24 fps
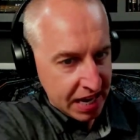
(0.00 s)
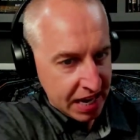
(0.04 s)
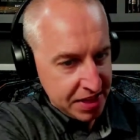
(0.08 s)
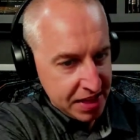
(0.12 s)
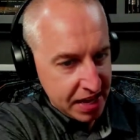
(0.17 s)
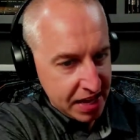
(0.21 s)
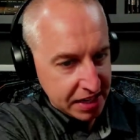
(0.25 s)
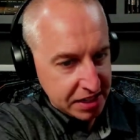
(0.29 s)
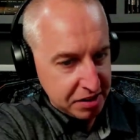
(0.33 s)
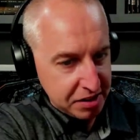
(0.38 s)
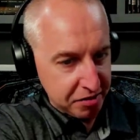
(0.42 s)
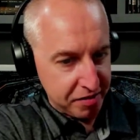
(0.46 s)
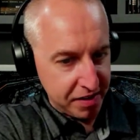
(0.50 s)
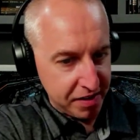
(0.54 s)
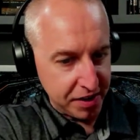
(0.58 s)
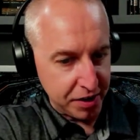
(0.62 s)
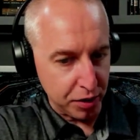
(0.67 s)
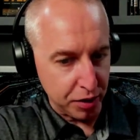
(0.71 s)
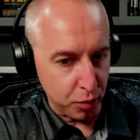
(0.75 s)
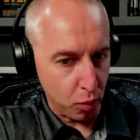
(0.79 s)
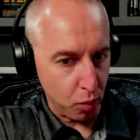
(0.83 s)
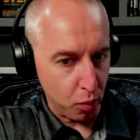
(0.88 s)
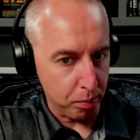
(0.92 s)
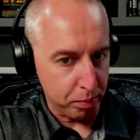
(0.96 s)
and that
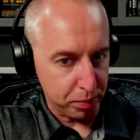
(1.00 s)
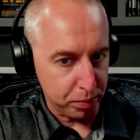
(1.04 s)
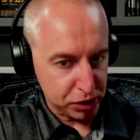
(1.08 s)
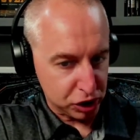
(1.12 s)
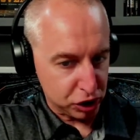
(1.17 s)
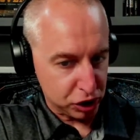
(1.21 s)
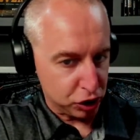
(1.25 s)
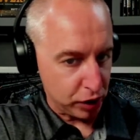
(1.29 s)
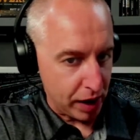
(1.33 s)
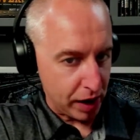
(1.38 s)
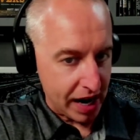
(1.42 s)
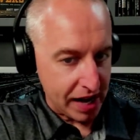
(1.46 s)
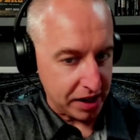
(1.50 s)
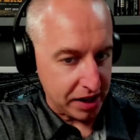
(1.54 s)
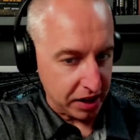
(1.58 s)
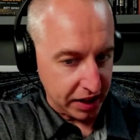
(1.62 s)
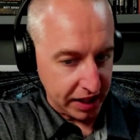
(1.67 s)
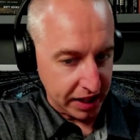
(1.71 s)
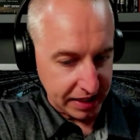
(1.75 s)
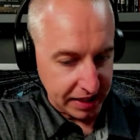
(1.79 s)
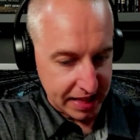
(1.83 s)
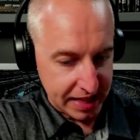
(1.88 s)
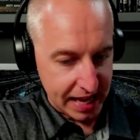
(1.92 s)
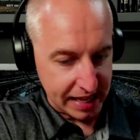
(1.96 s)
defender
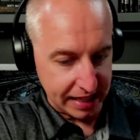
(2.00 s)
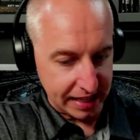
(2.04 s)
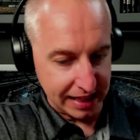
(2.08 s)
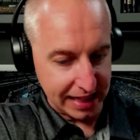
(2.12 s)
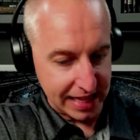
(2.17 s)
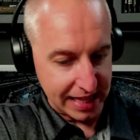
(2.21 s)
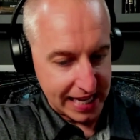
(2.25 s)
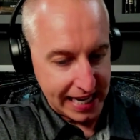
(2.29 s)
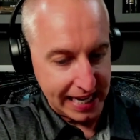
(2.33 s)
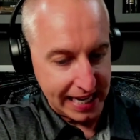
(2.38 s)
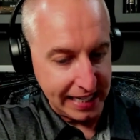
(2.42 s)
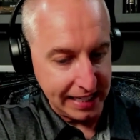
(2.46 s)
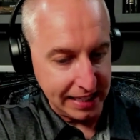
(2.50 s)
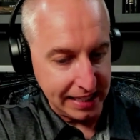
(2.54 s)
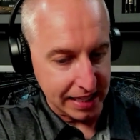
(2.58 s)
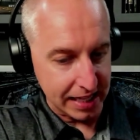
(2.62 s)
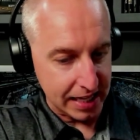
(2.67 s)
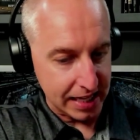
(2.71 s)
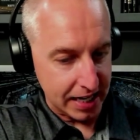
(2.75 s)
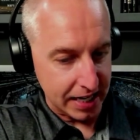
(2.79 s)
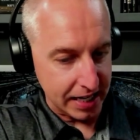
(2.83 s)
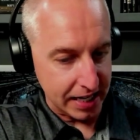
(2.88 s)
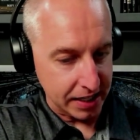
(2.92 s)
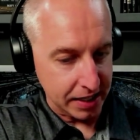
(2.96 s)
straddling that lane
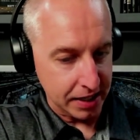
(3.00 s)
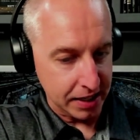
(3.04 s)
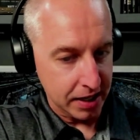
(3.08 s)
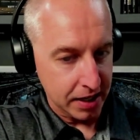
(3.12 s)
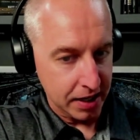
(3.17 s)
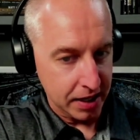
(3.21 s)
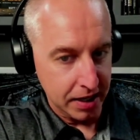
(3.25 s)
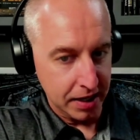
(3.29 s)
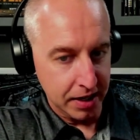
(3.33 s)
line.